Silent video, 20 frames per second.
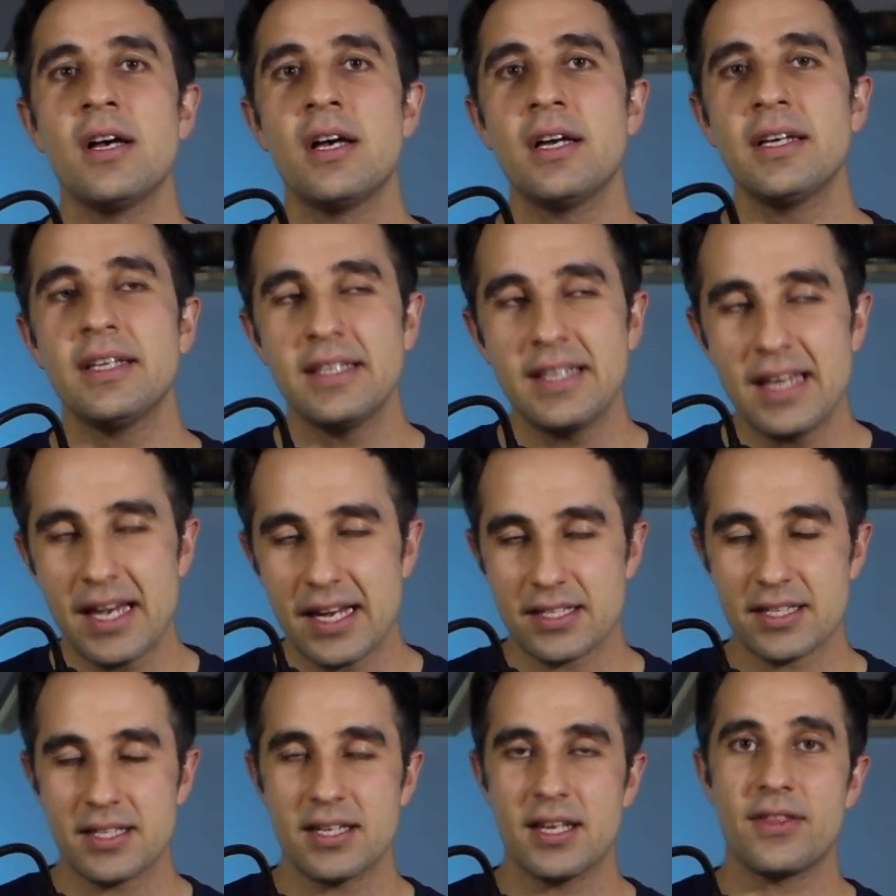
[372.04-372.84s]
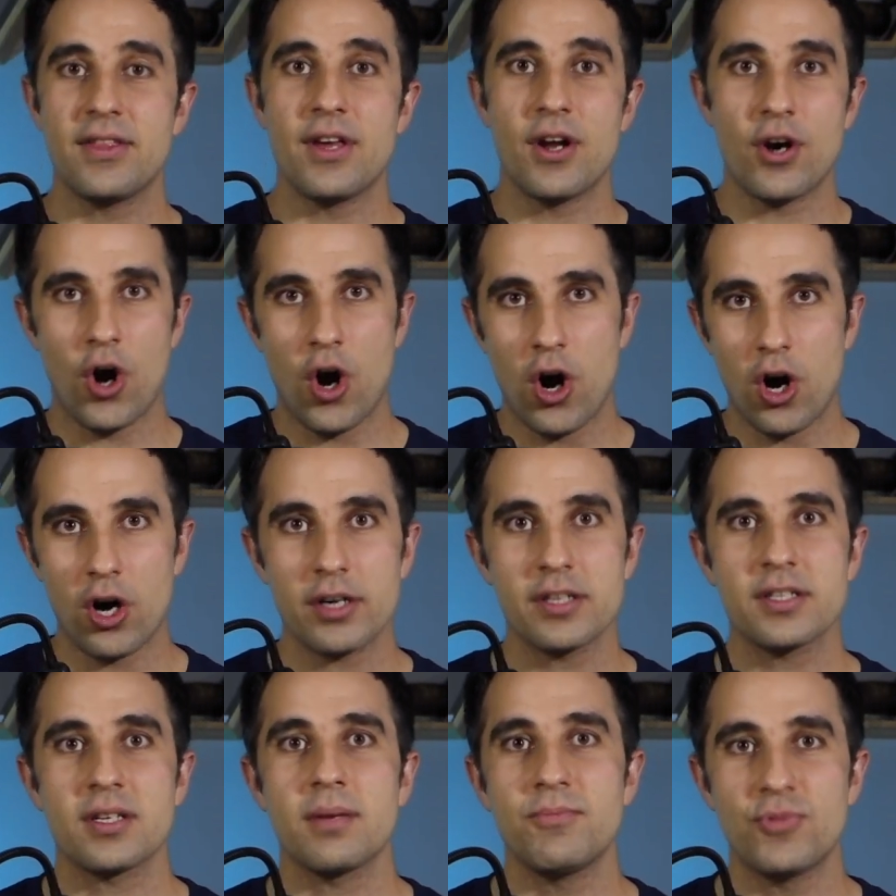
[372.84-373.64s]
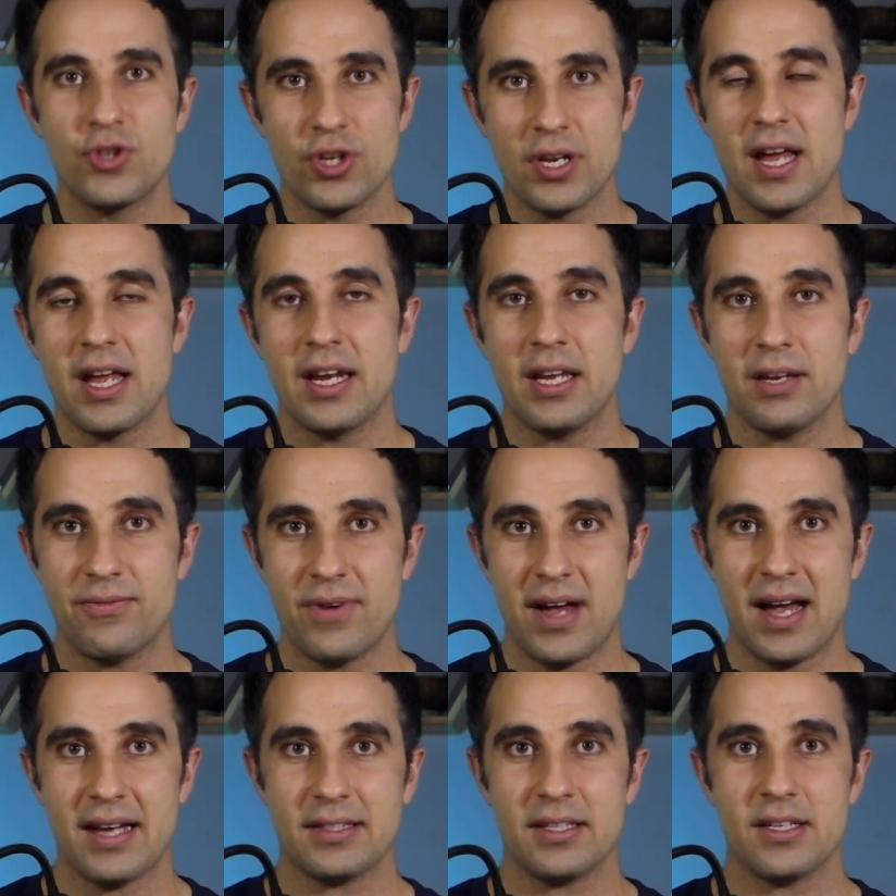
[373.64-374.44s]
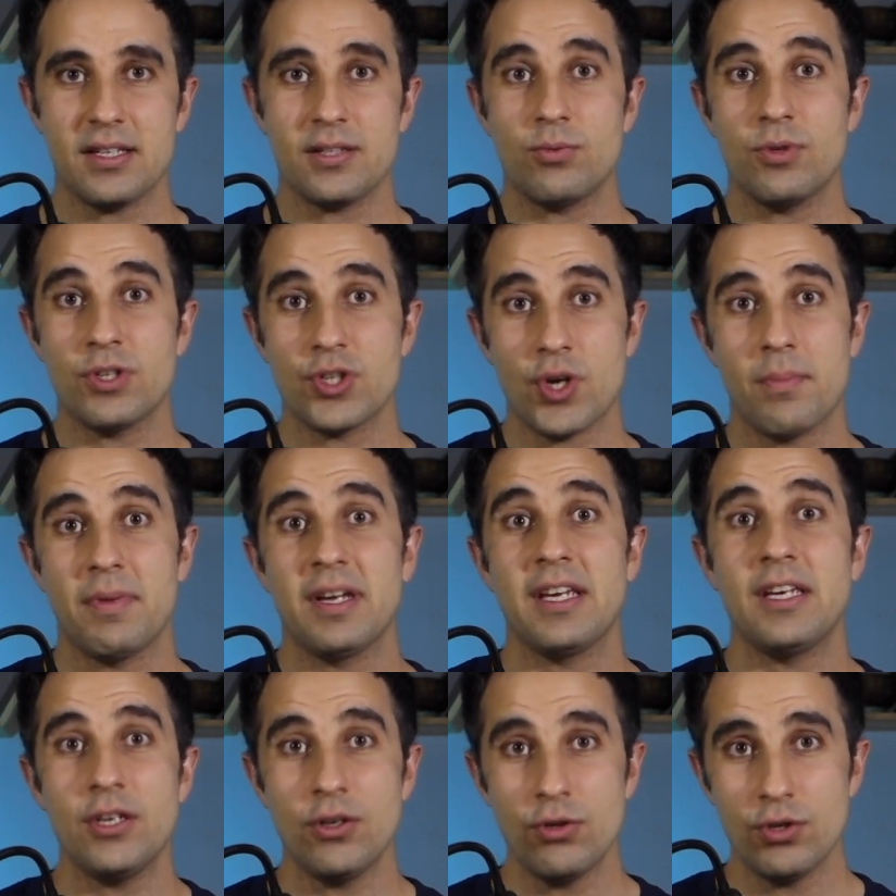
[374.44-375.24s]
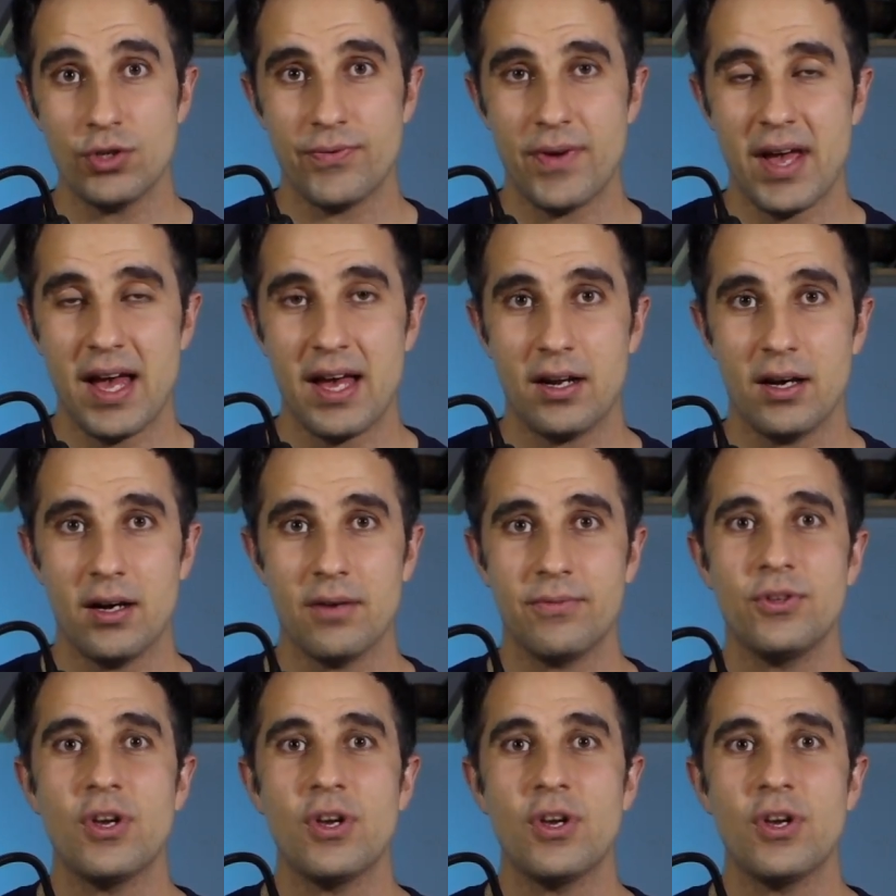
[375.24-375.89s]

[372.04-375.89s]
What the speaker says: yes, there are some genetic factors which I'm a huge fan of.